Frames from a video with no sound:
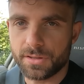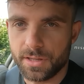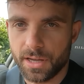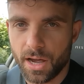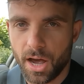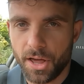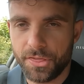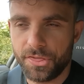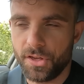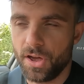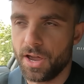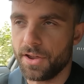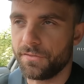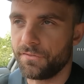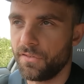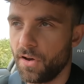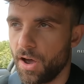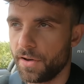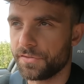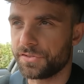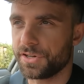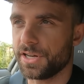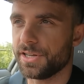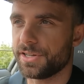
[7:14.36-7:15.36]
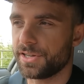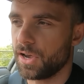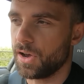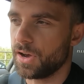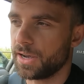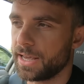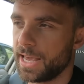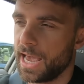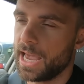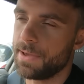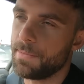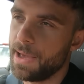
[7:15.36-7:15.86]
The R35
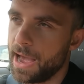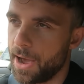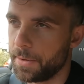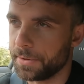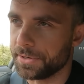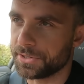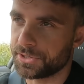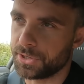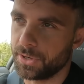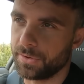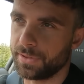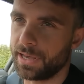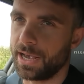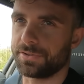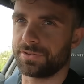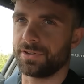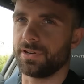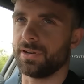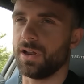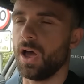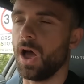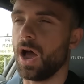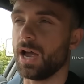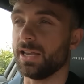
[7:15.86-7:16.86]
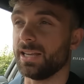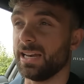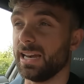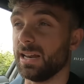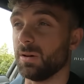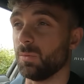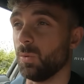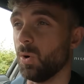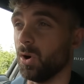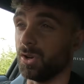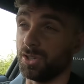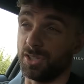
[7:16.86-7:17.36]
GT-R came out in 2009, and
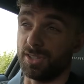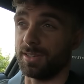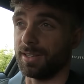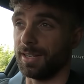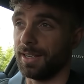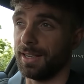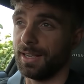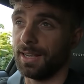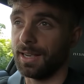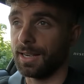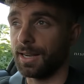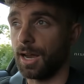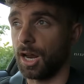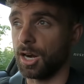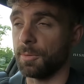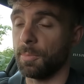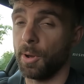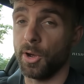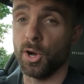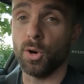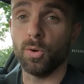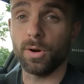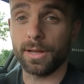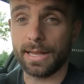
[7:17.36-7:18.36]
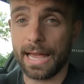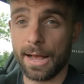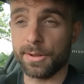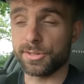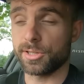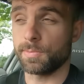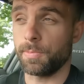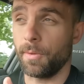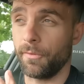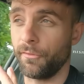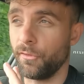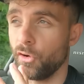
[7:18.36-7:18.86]
it was kind of by all
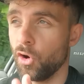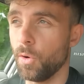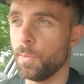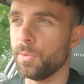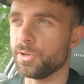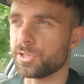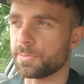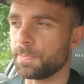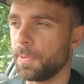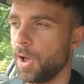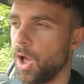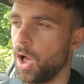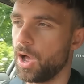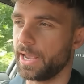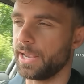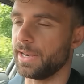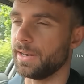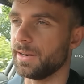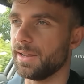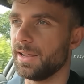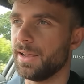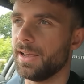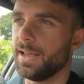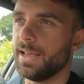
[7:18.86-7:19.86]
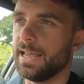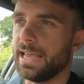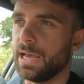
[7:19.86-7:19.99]
accounts a performance bargain.